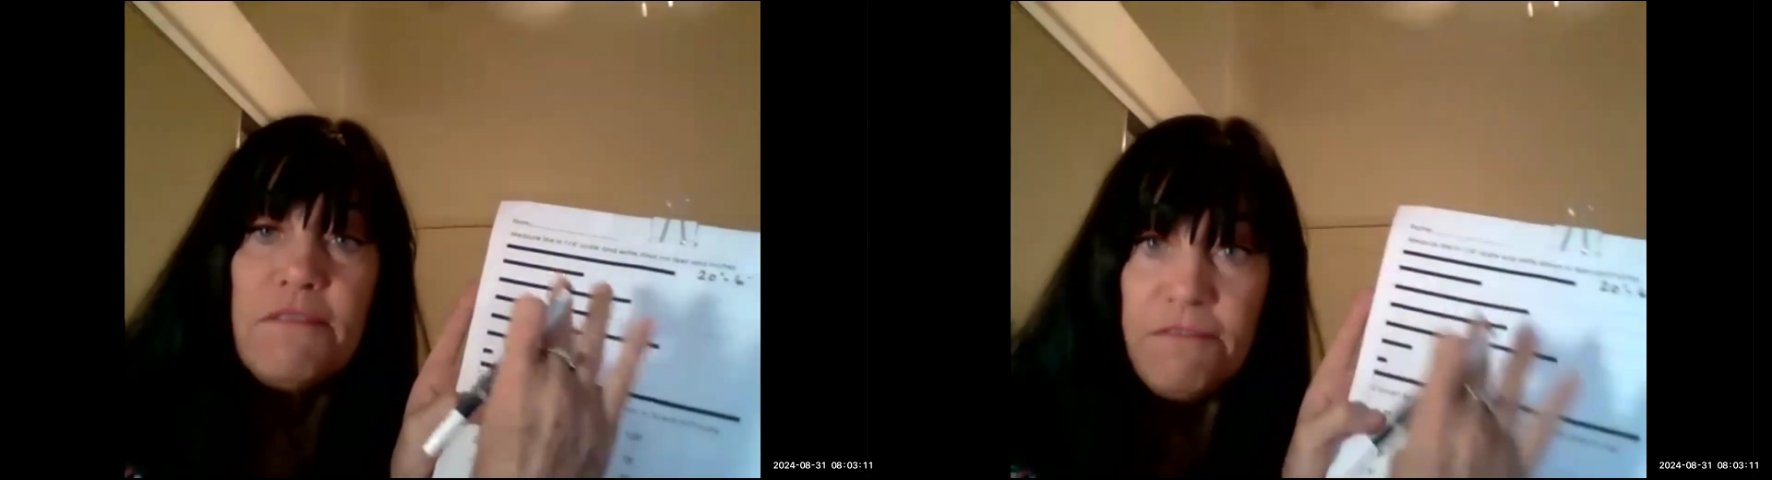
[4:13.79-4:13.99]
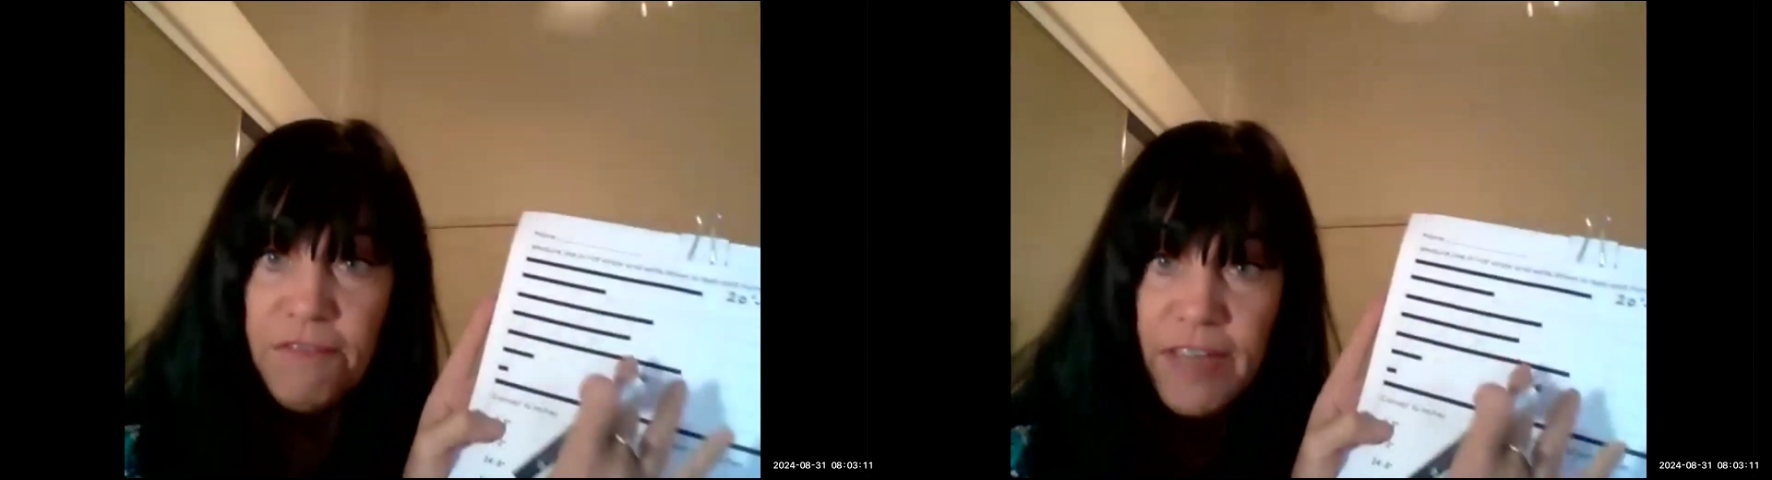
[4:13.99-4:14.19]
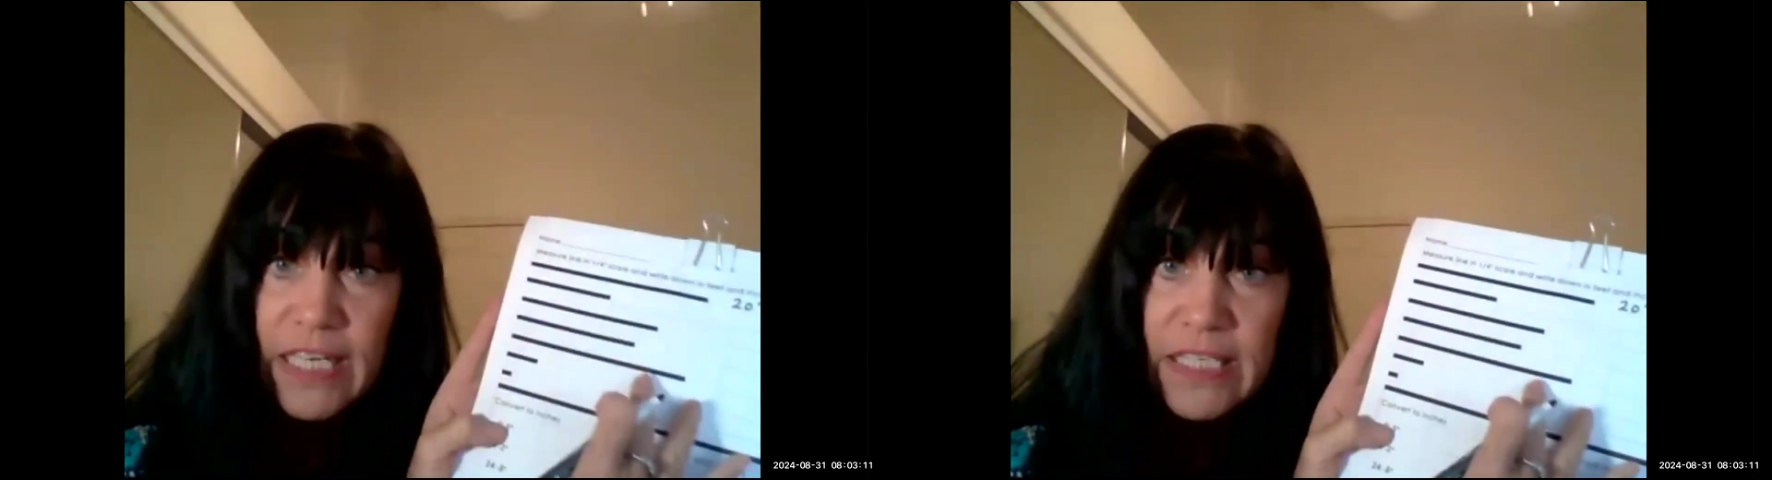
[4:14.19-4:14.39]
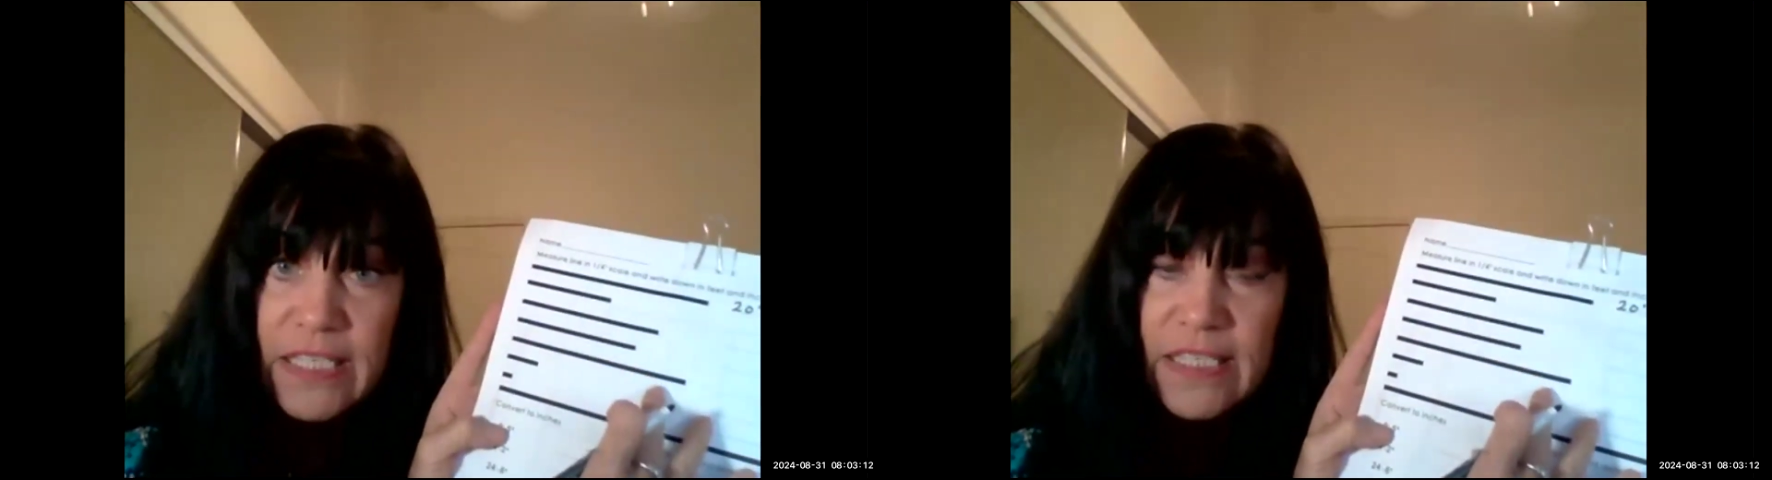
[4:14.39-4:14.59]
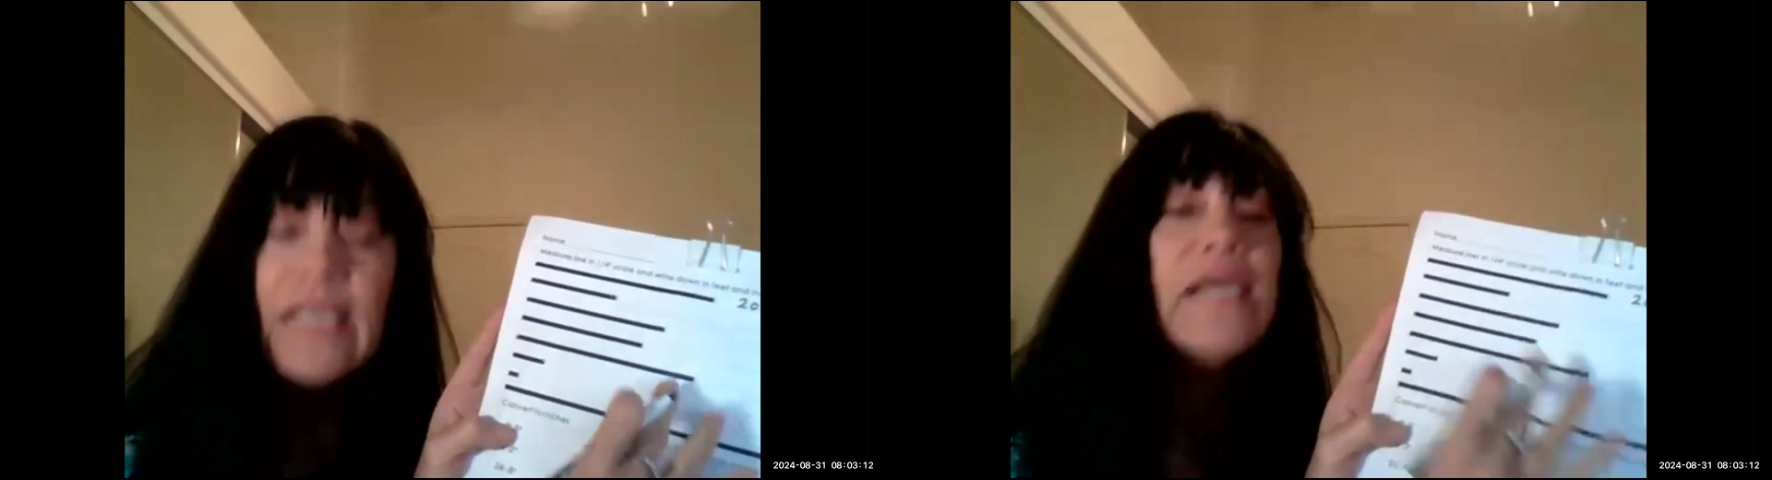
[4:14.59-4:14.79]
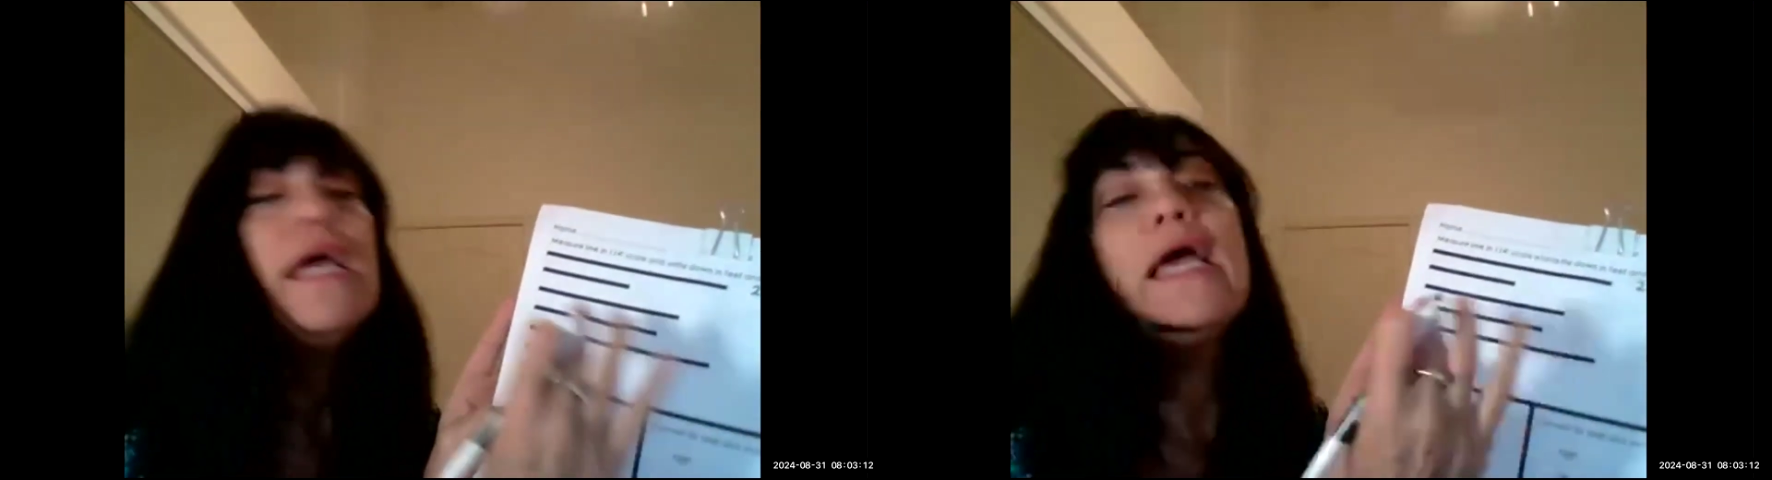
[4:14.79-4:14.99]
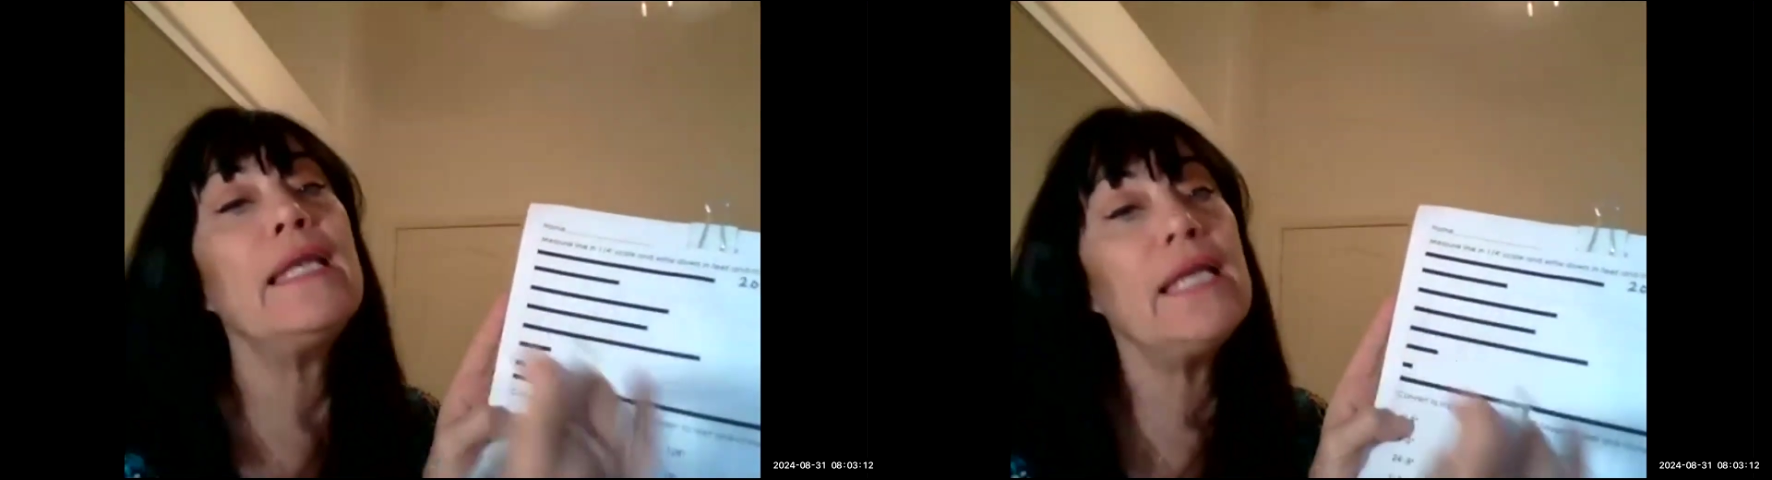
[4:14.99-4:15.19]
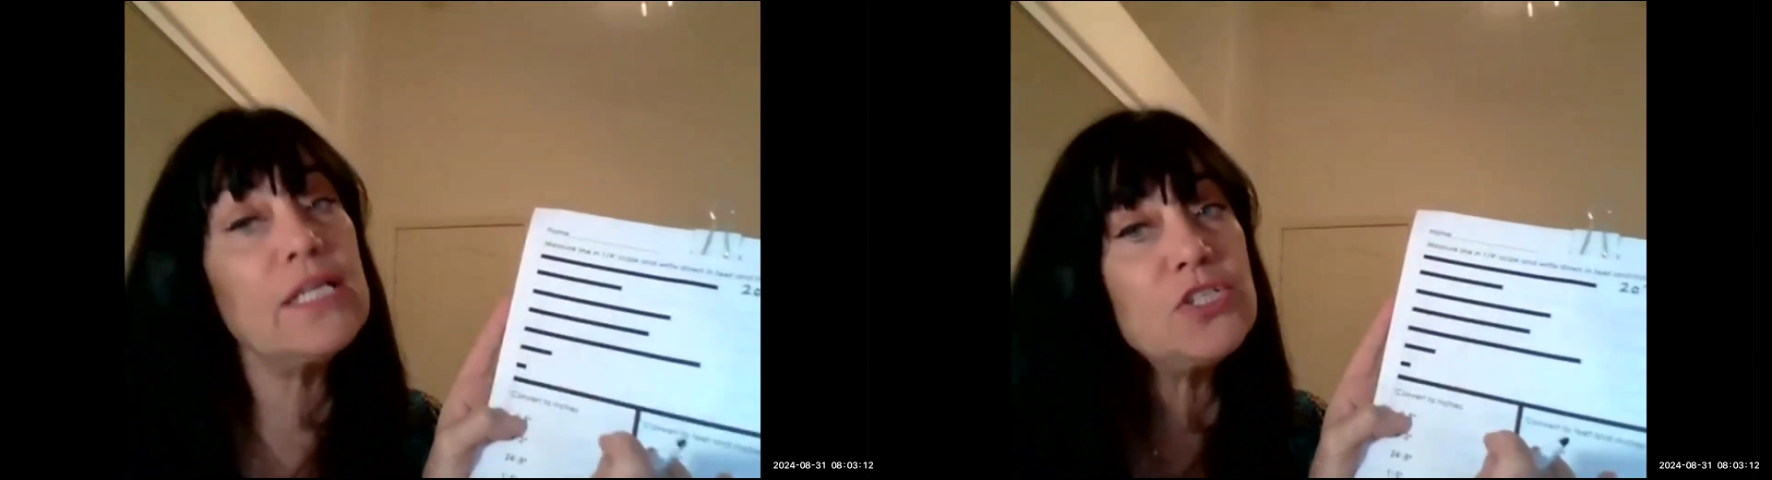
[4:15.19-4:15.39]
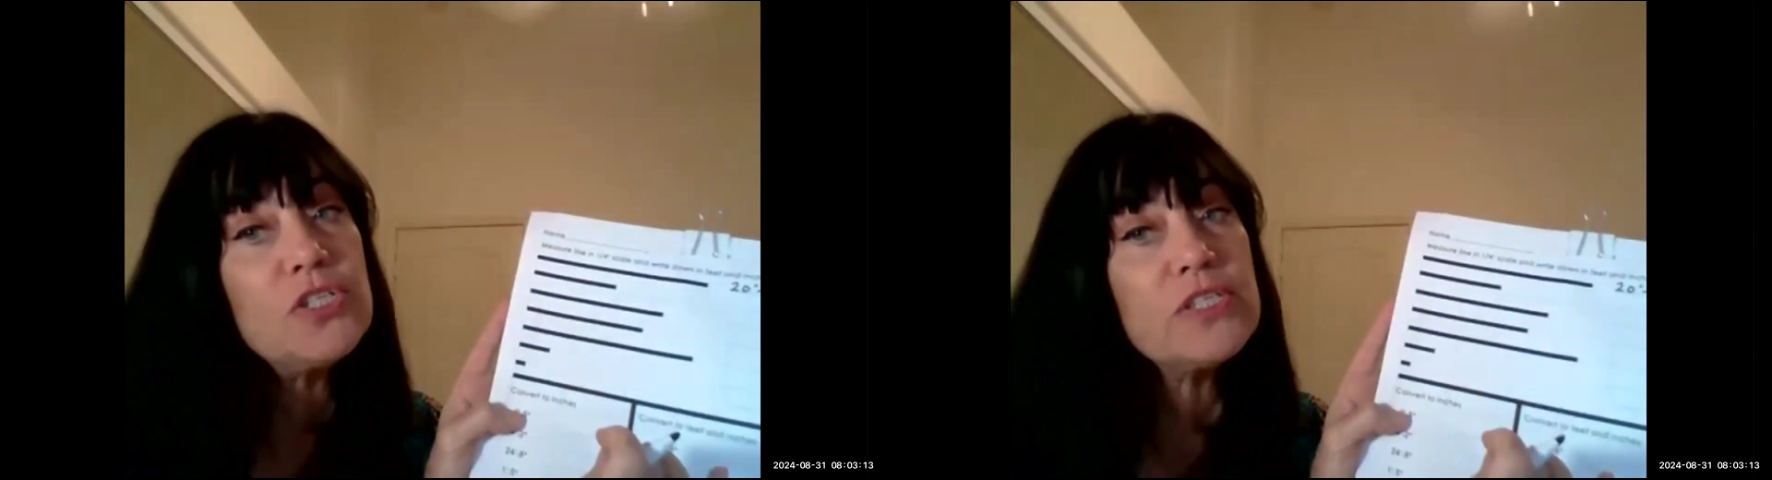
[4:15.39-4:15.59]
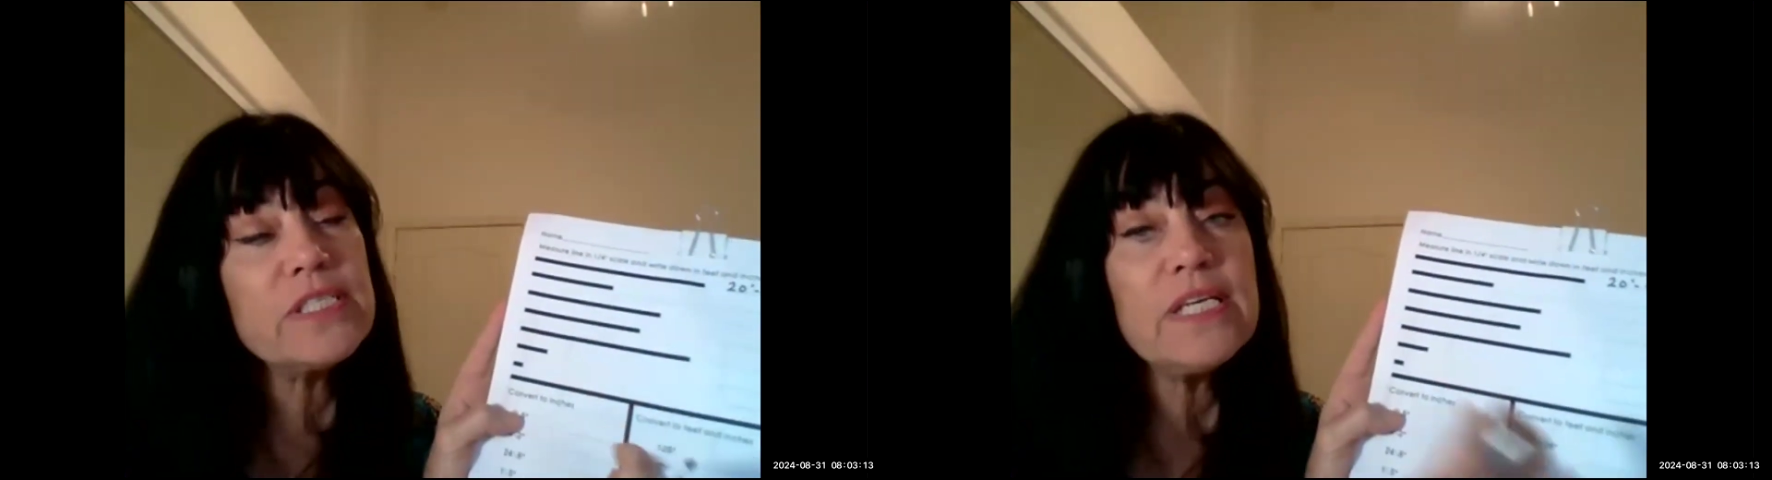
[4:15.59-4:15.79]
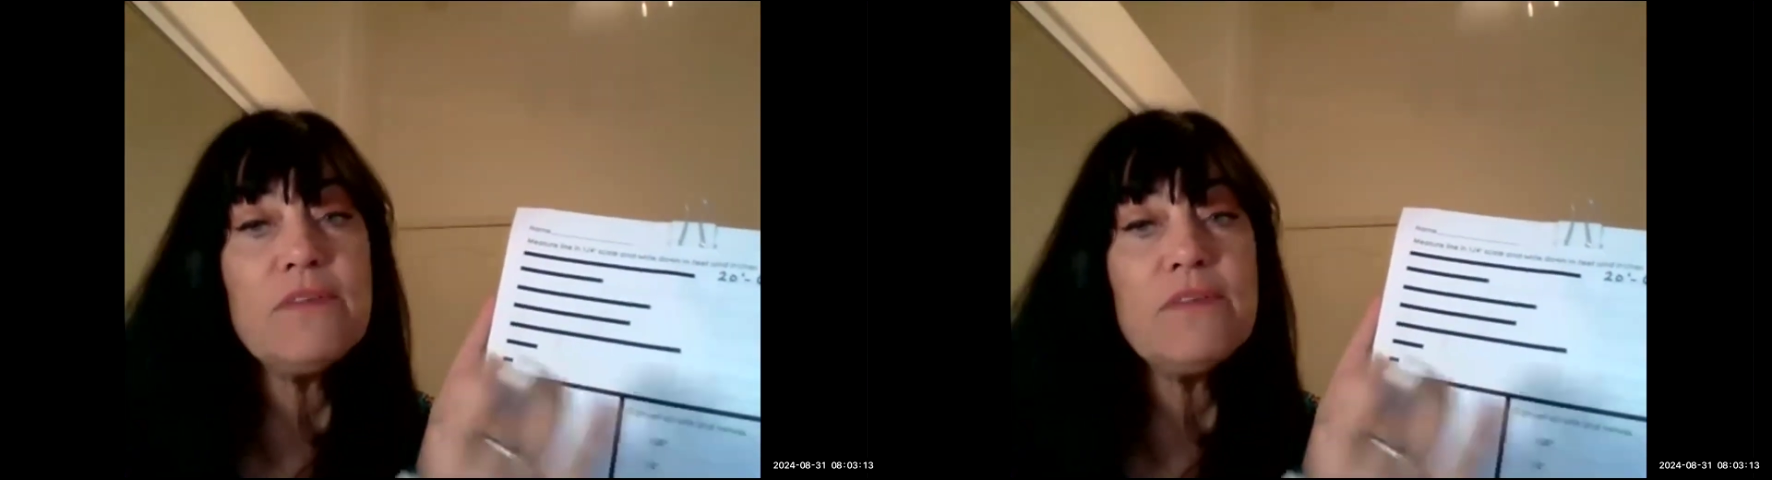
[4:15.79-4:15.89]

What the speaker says: feet and inches.